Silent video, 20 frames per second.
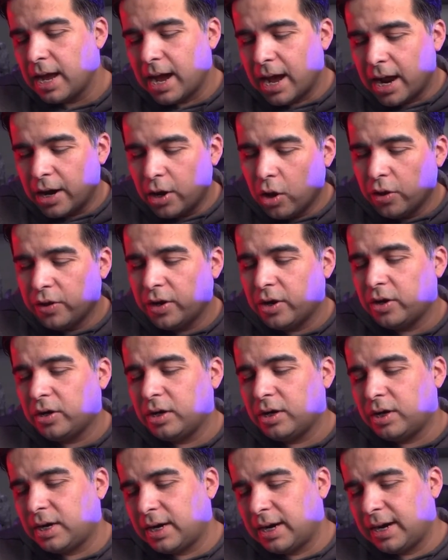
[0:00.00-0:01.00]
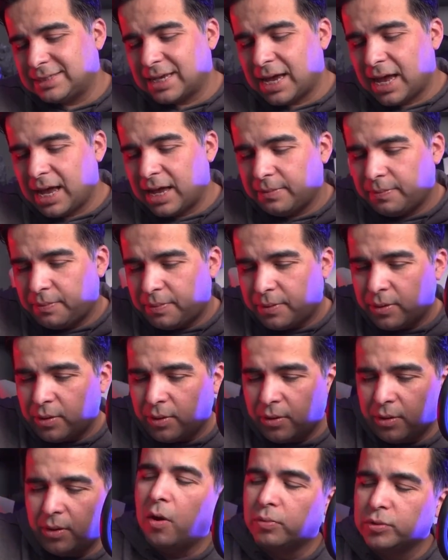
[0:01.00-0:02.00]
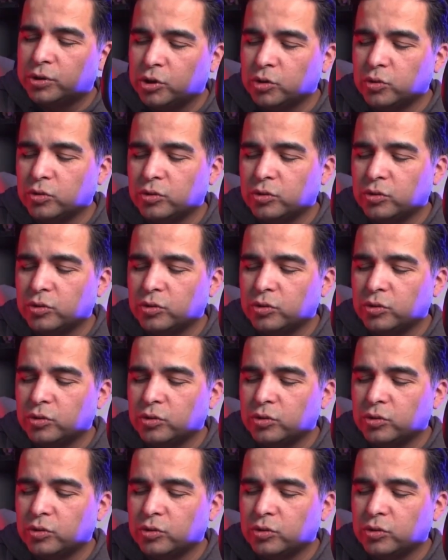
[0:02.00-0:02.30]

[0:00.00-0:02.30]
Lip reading: Another type of tool